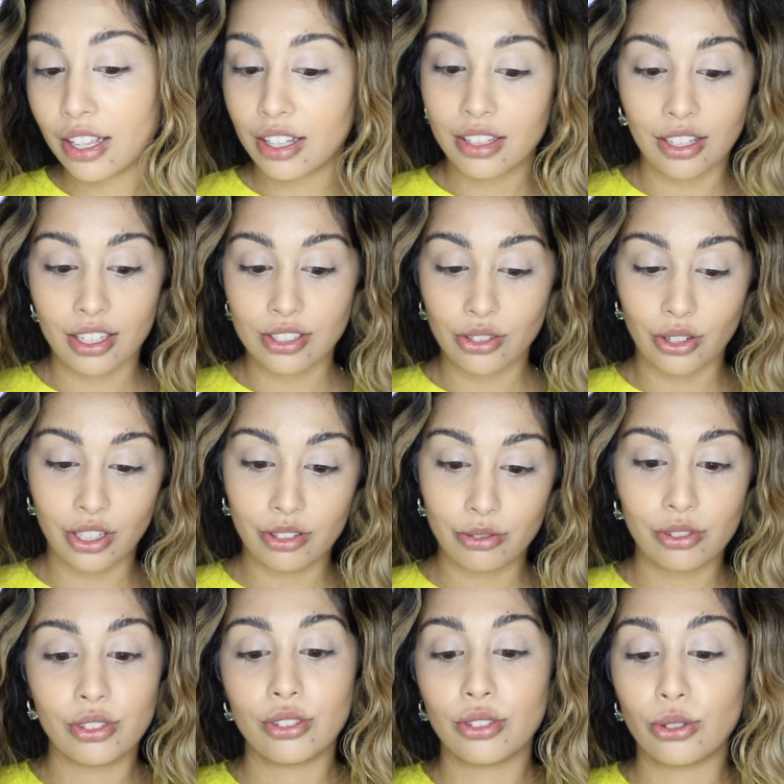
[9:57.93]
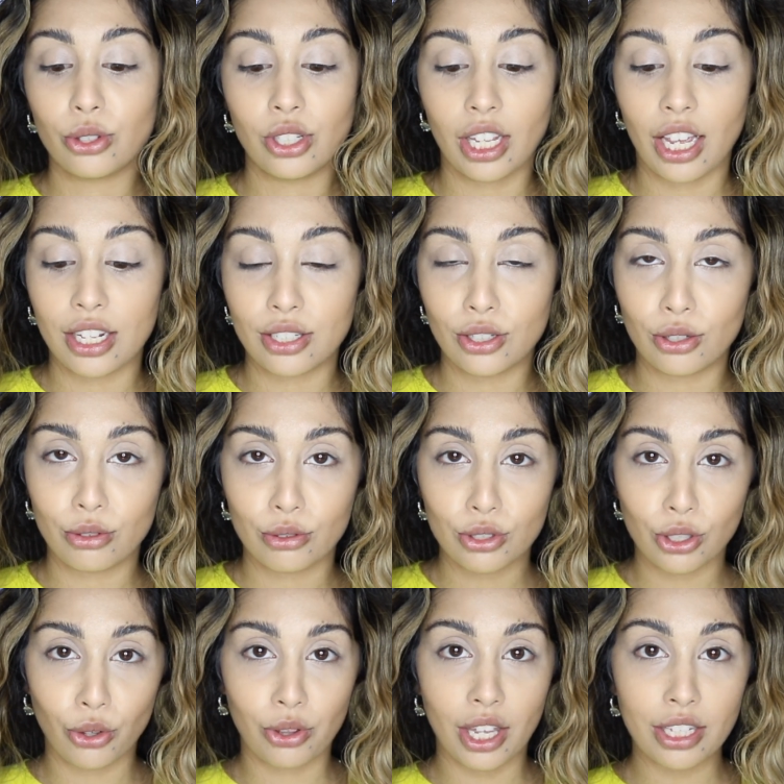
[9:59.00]
That's all I usually had to do.
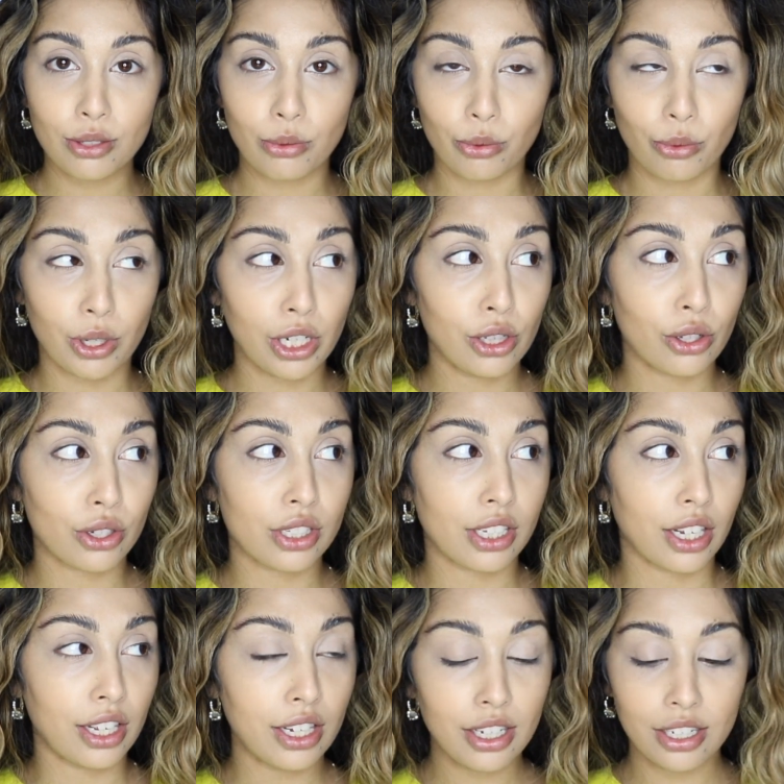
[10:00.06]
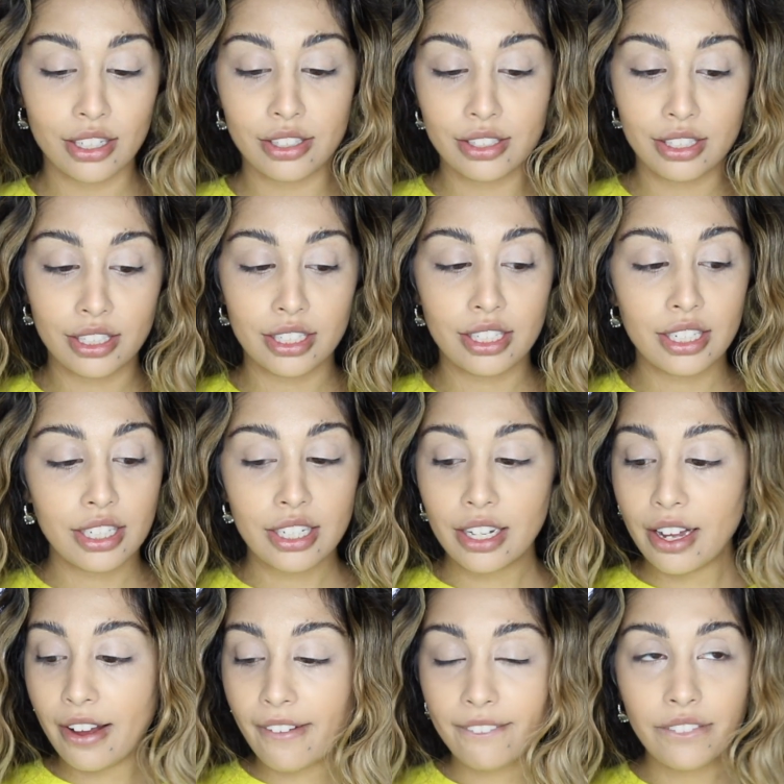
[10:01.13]
So that's what it looks like.
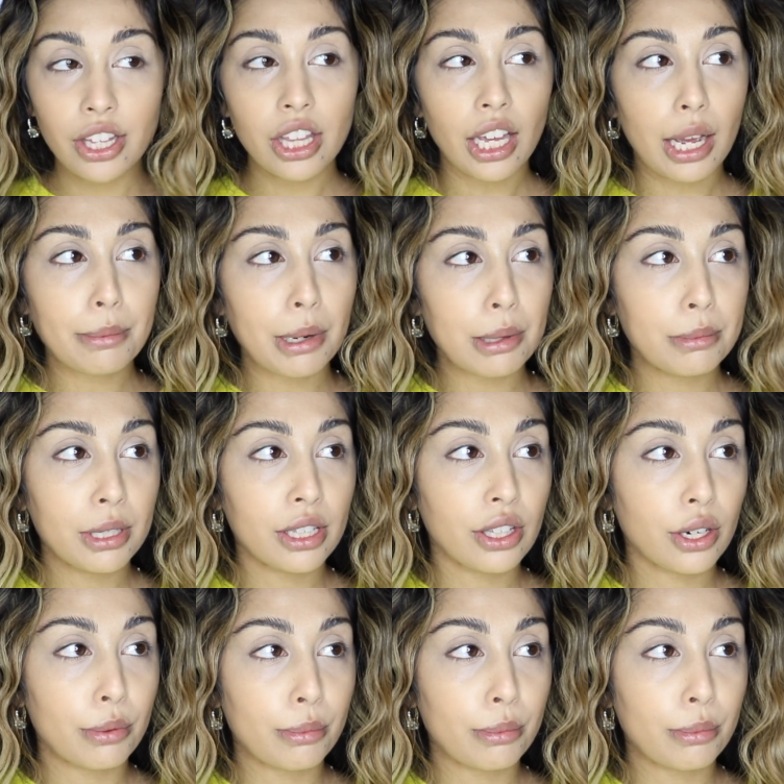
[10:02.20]
feel like I might be a little